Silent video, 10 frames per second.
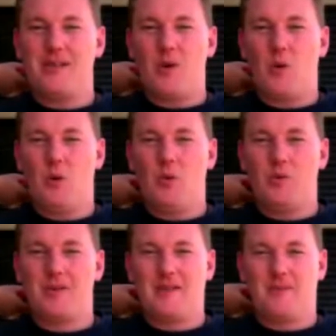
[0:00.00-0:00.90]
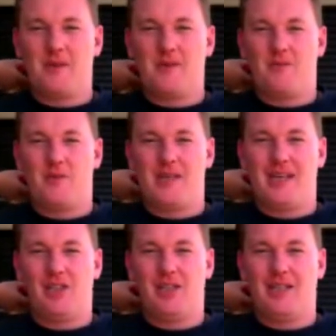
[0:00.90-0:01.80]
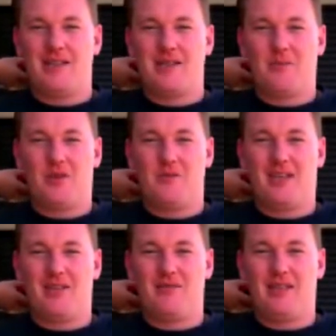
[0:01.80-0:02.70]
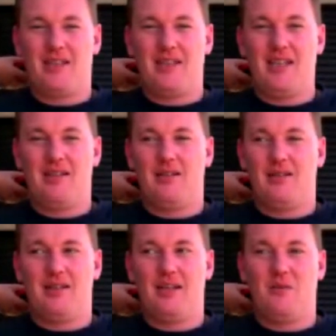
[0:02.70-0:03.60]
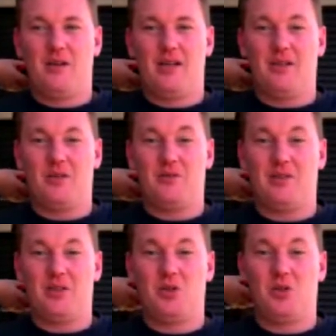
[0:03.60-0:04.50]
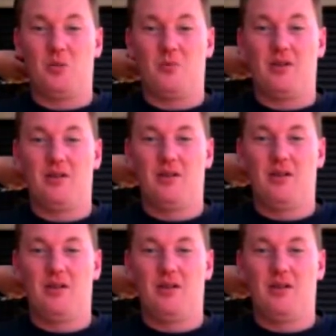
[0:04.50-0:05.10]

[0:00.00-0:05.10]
out all, sometimes it falls out chunks, sometimes it gets really thin. Either way, it looks really stupid.